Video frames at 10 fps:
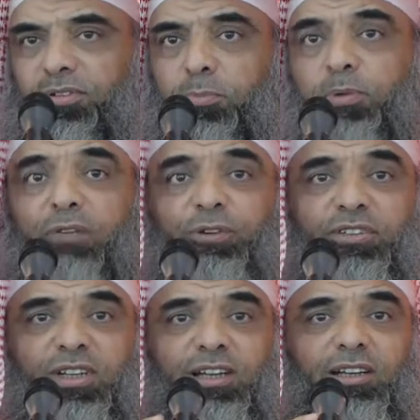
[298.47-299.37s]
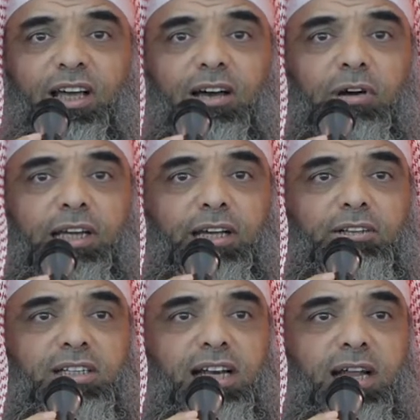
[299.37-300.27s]
The Prophet sallallahu alaihi
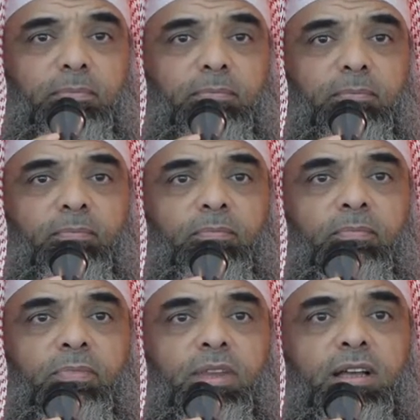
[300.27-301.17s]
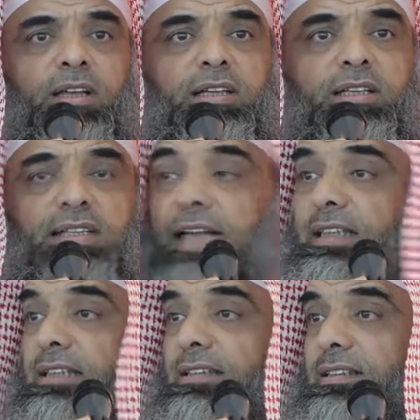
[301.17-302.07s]
wasallam
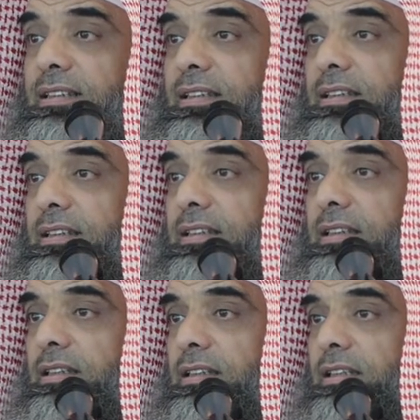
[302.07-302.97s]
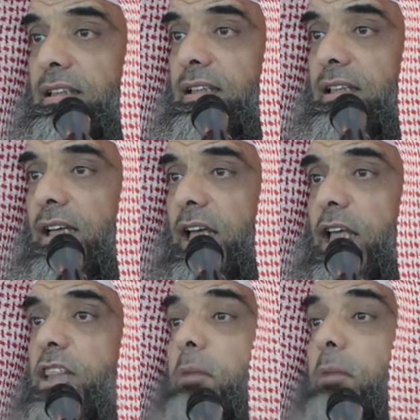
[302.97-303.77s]
said, the